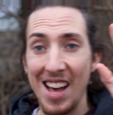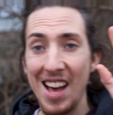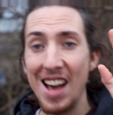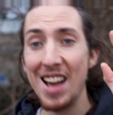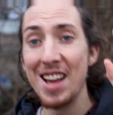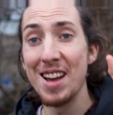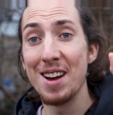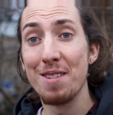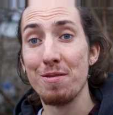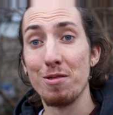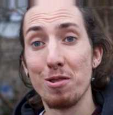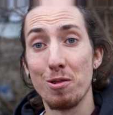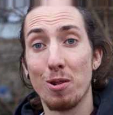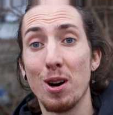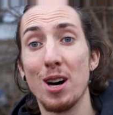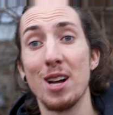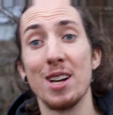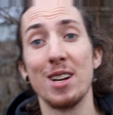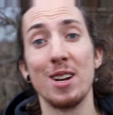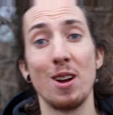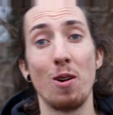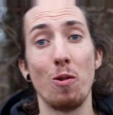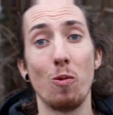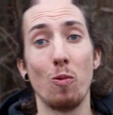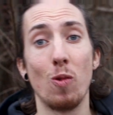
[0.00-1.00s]
Hey
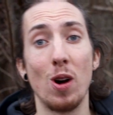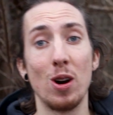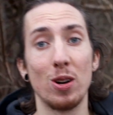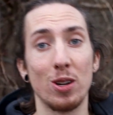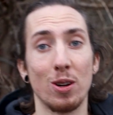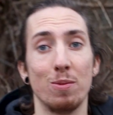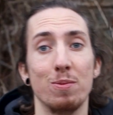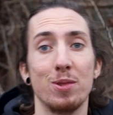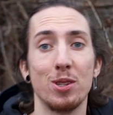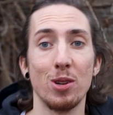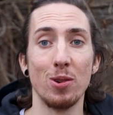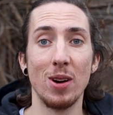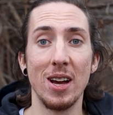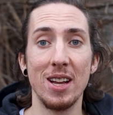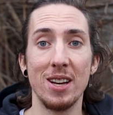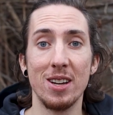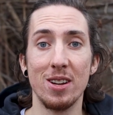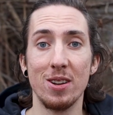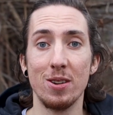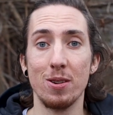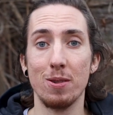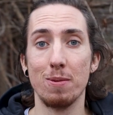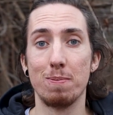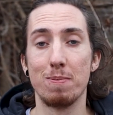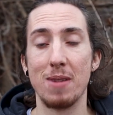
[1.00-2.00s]
everyone, welcome to a
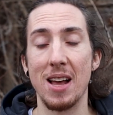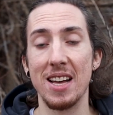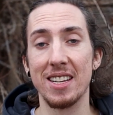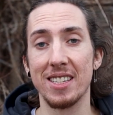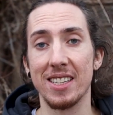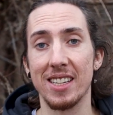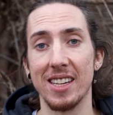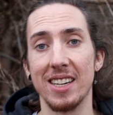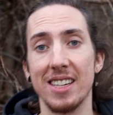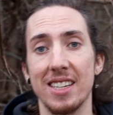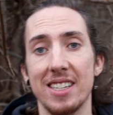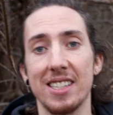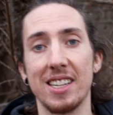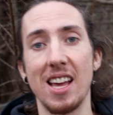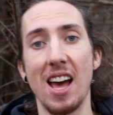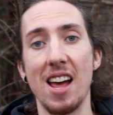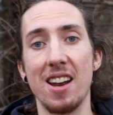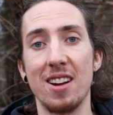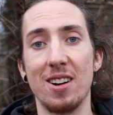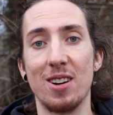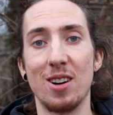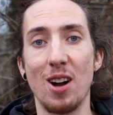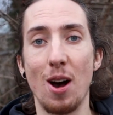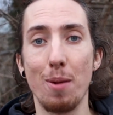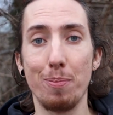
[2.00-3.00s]
new plastic
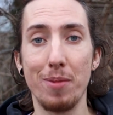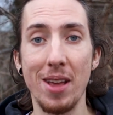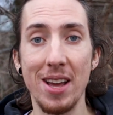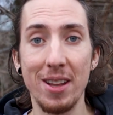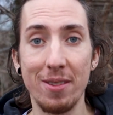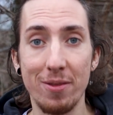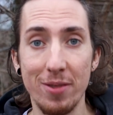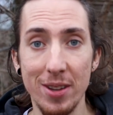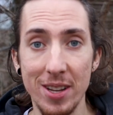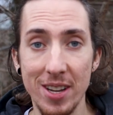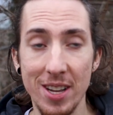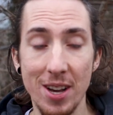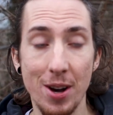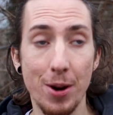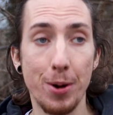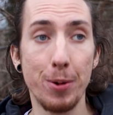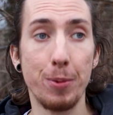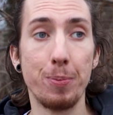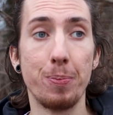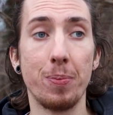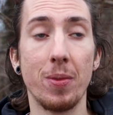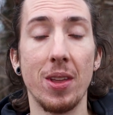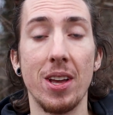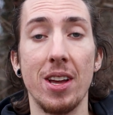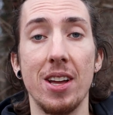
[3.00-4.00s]
scanner update
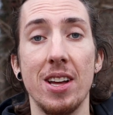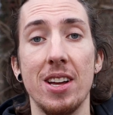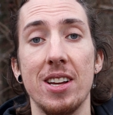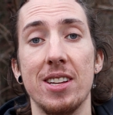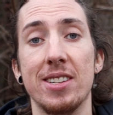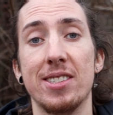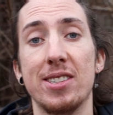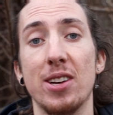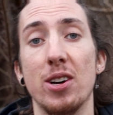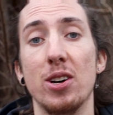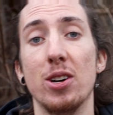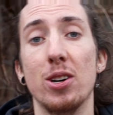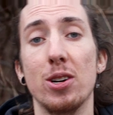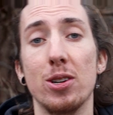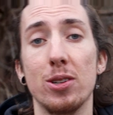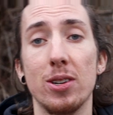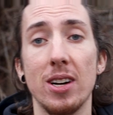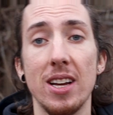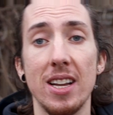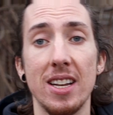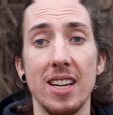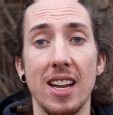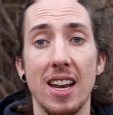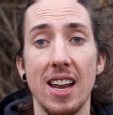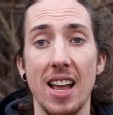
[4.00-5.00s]
video. So
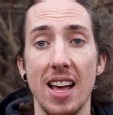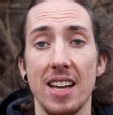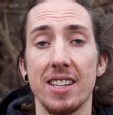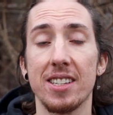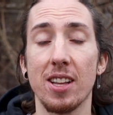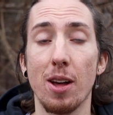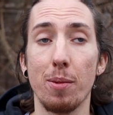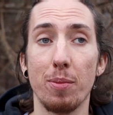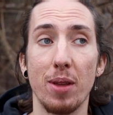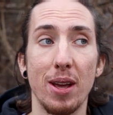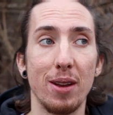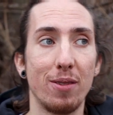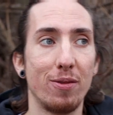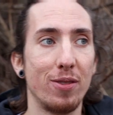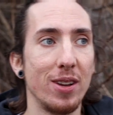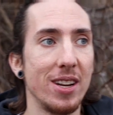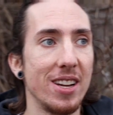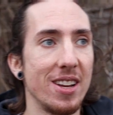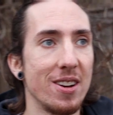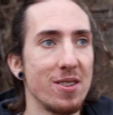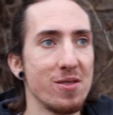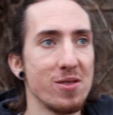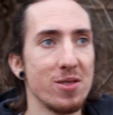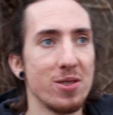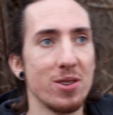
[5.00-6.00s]
in the last update
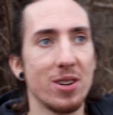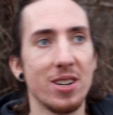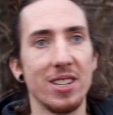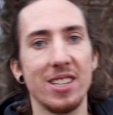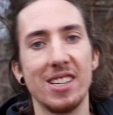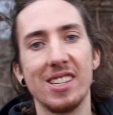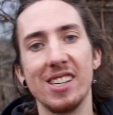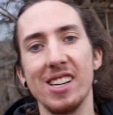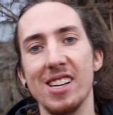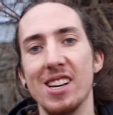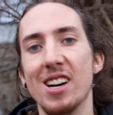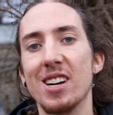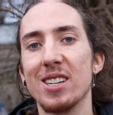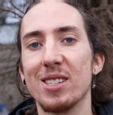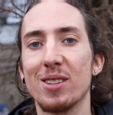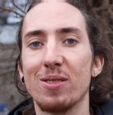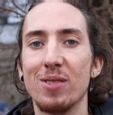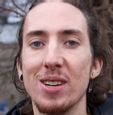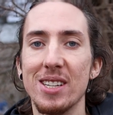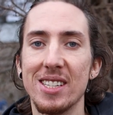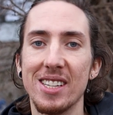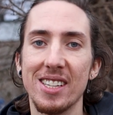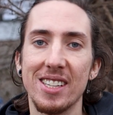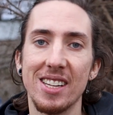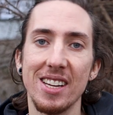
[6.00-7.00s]
video you could see us
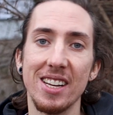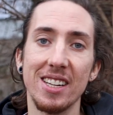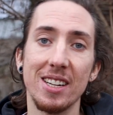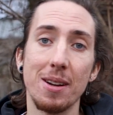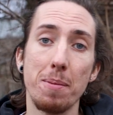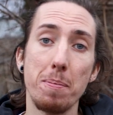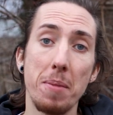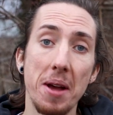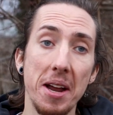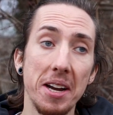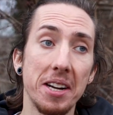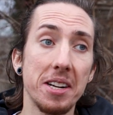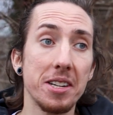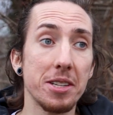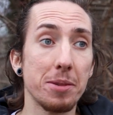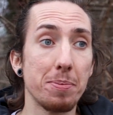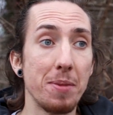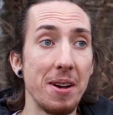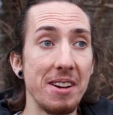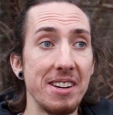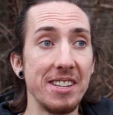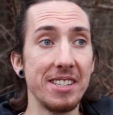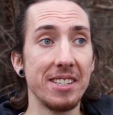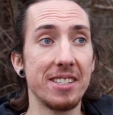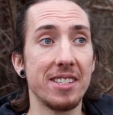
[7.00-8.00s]
visiting the
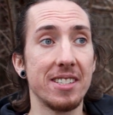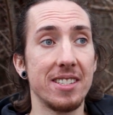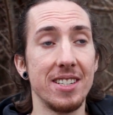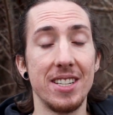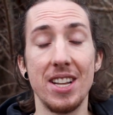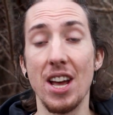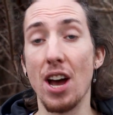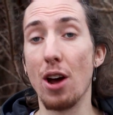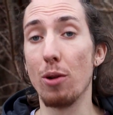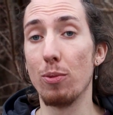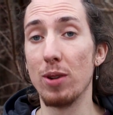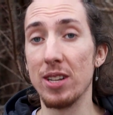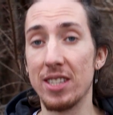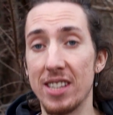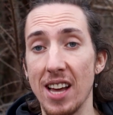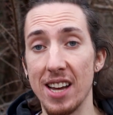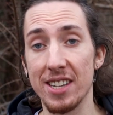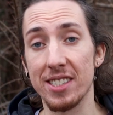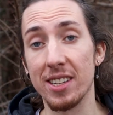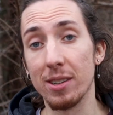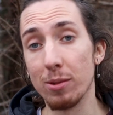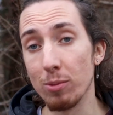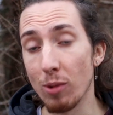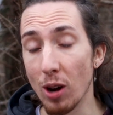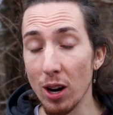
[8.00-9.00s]
makerspace. There we
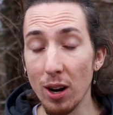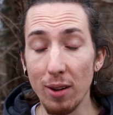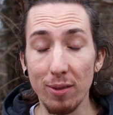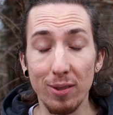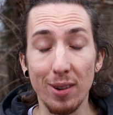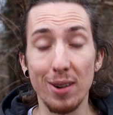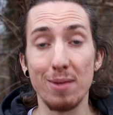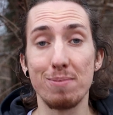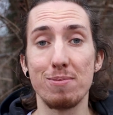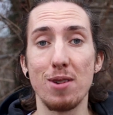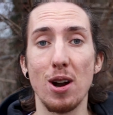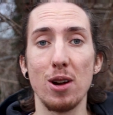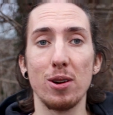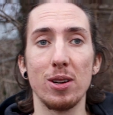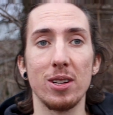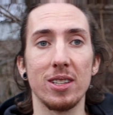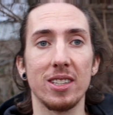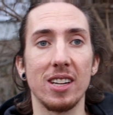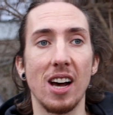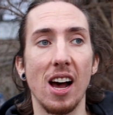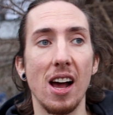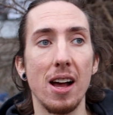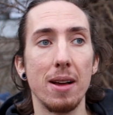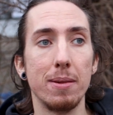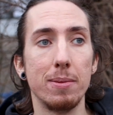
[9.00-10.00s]
tested one of our
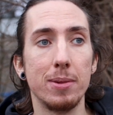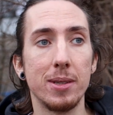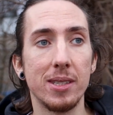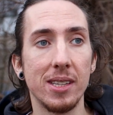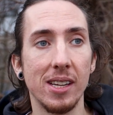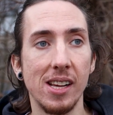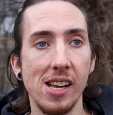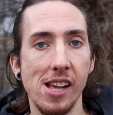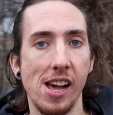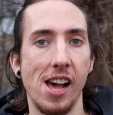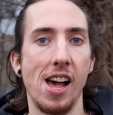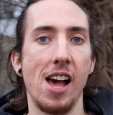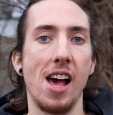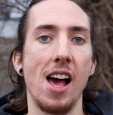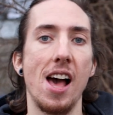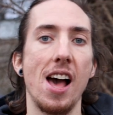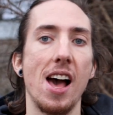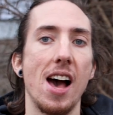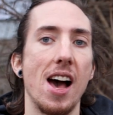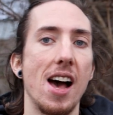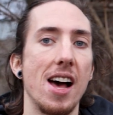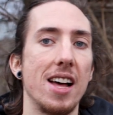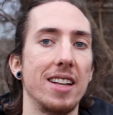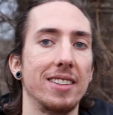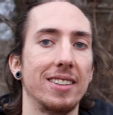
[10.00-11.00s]
prototypes
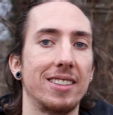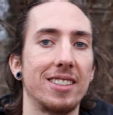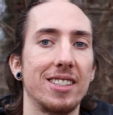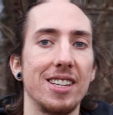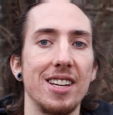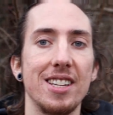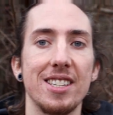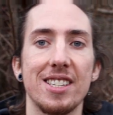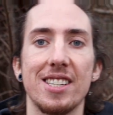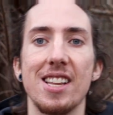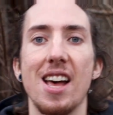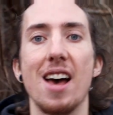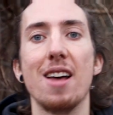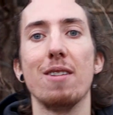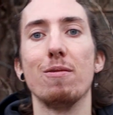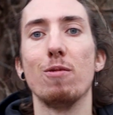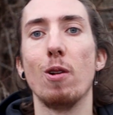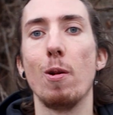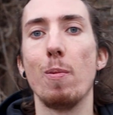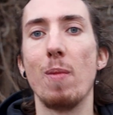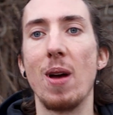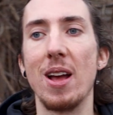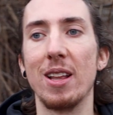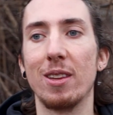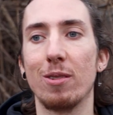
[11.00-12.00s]
and since then
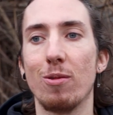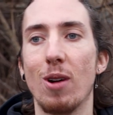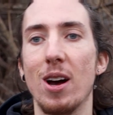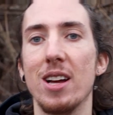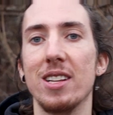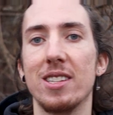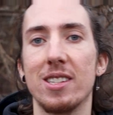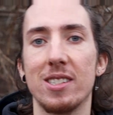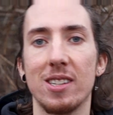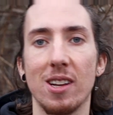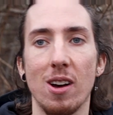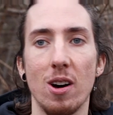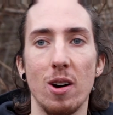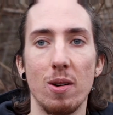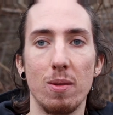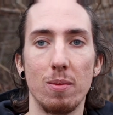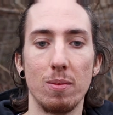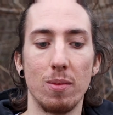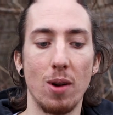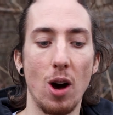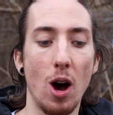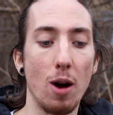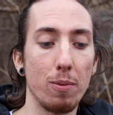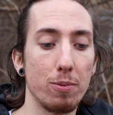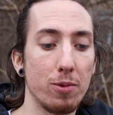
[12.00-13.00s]
we made quite
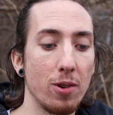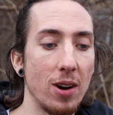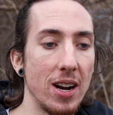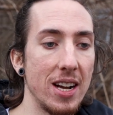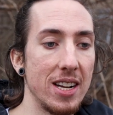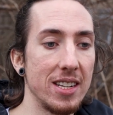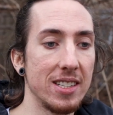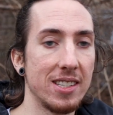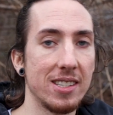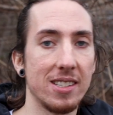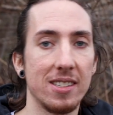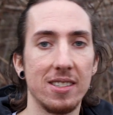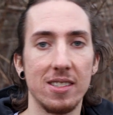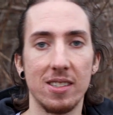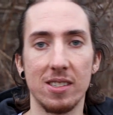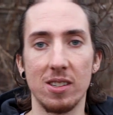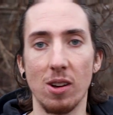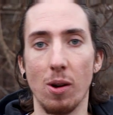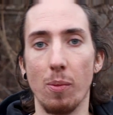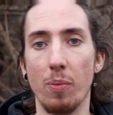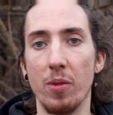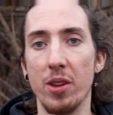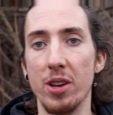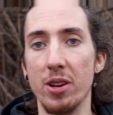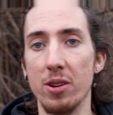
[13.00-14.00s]
some upgrades,
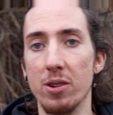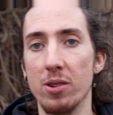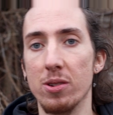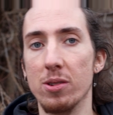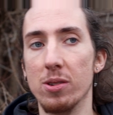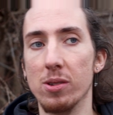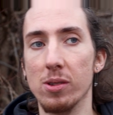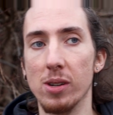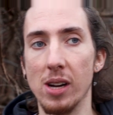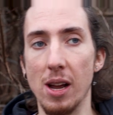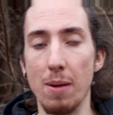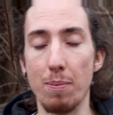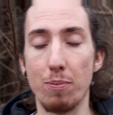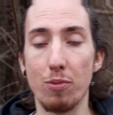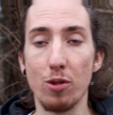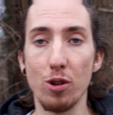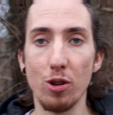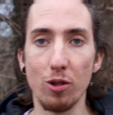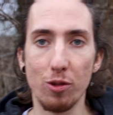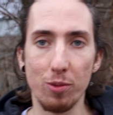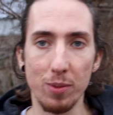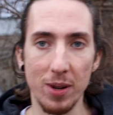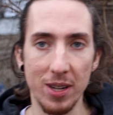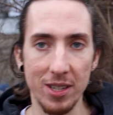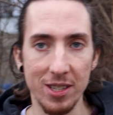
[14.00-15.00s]
some new
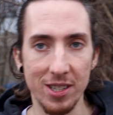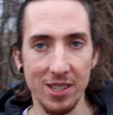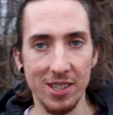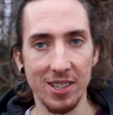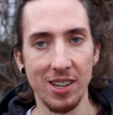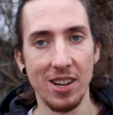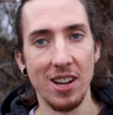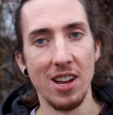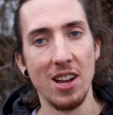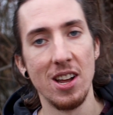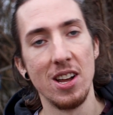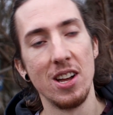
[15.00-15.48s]
improvements.